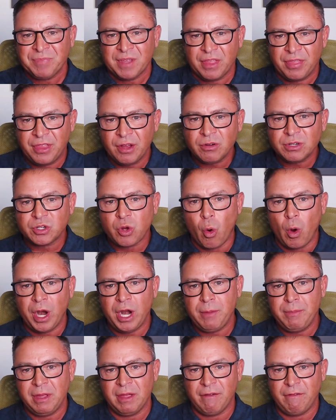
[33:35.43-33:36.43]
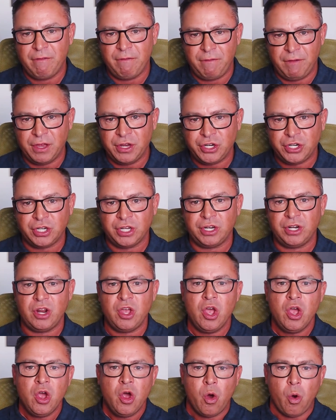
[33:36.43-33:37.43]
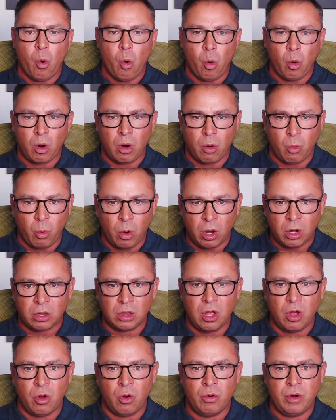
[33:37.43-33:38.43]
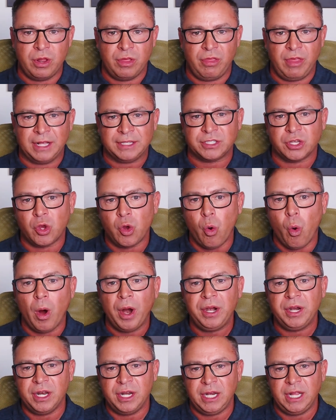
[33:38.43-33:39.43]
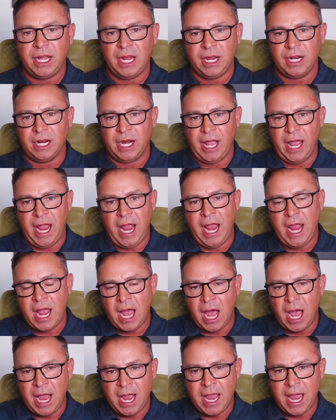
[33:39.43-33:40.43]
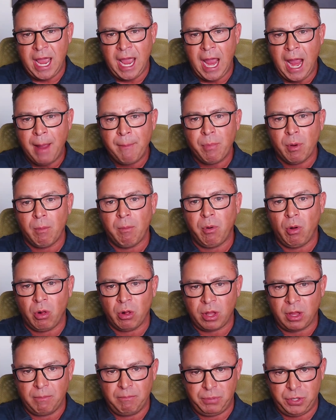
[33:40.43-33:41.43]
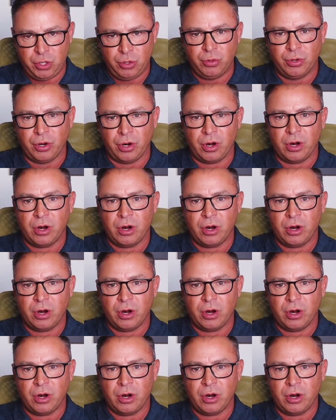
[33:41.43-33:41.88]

there's going to be a vision or a workload that's going to need an AI-capable computer.